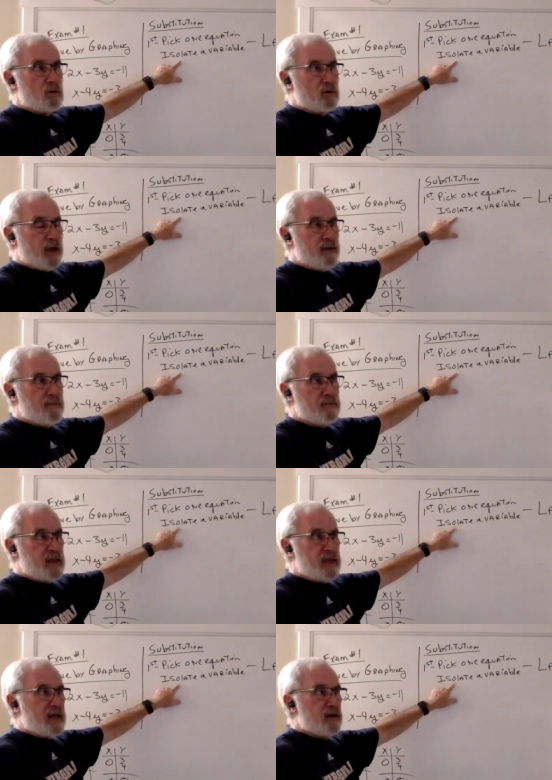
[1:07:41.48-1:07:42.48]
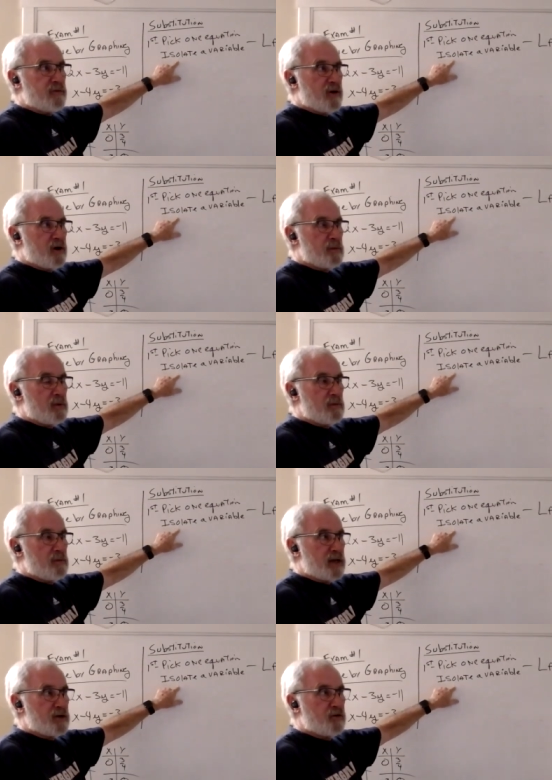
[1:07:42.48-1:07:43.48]
Okay, get a variable
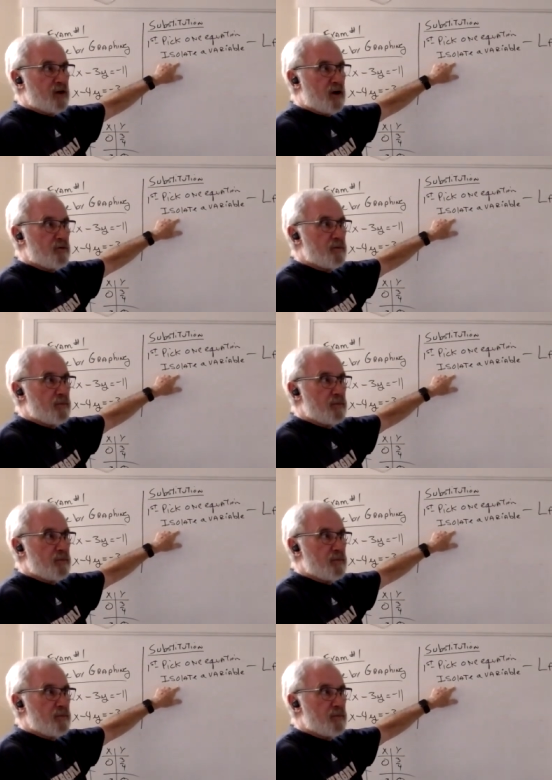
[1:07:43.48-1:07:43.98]
by itself.